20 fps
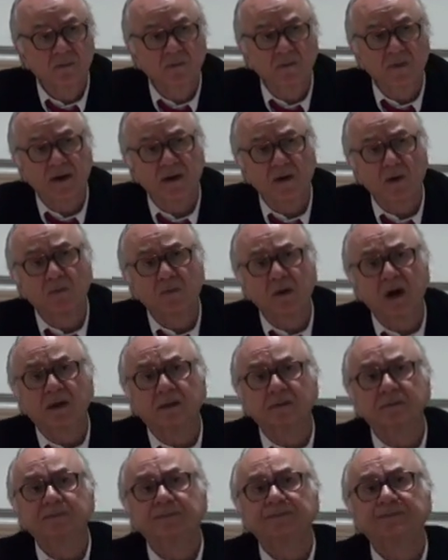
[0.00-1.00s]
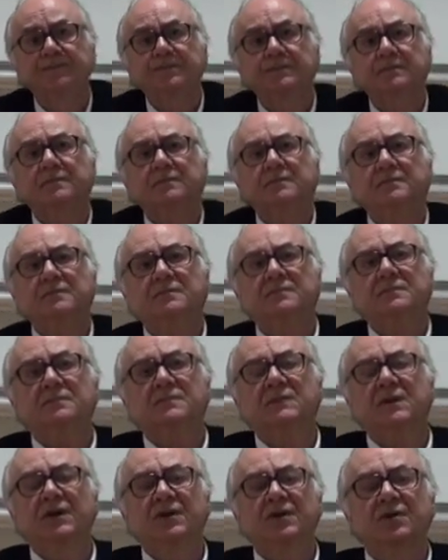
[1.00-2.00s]
101,
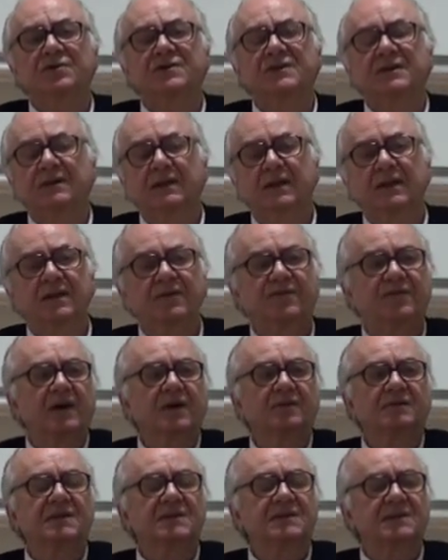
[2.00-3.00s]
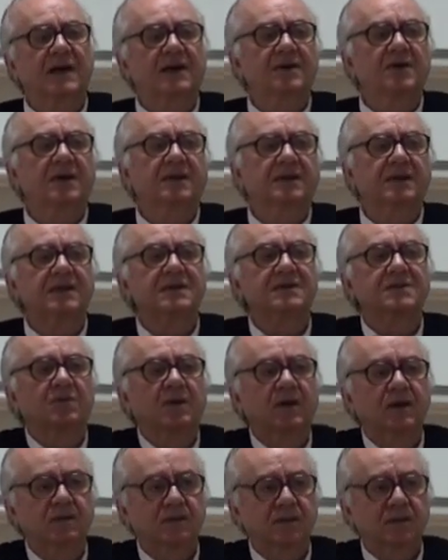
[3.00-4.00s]
you'll see that the founders are not these
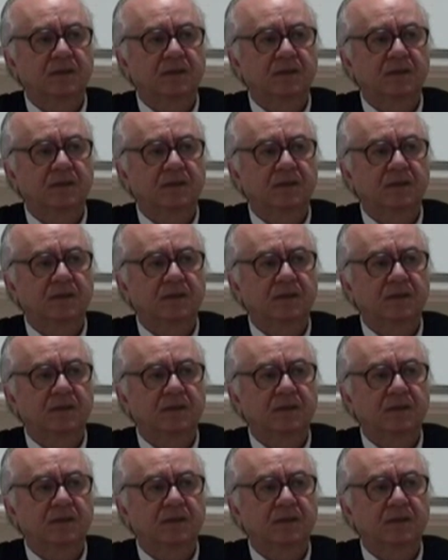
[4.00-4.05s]
ones.